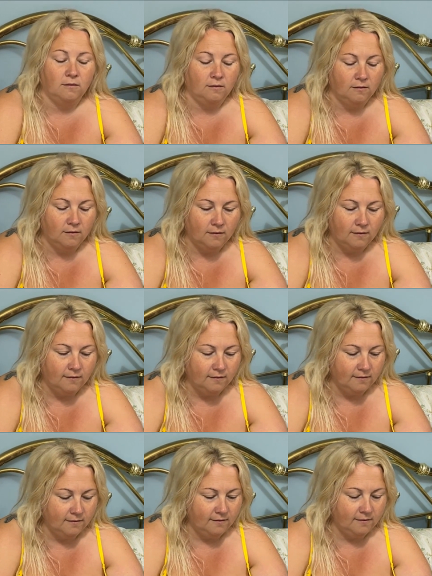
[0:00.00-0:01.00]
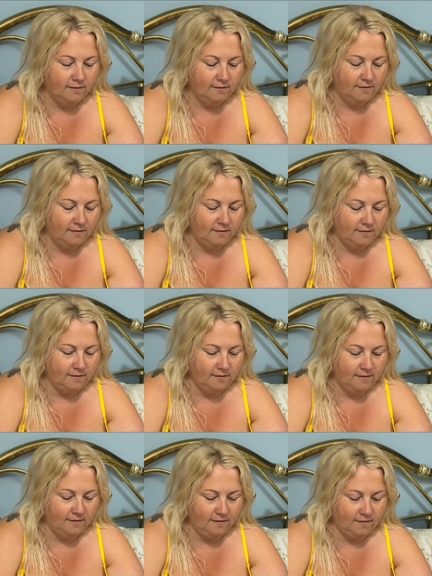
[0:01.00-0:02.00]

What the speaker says: No one is speaking in this clip.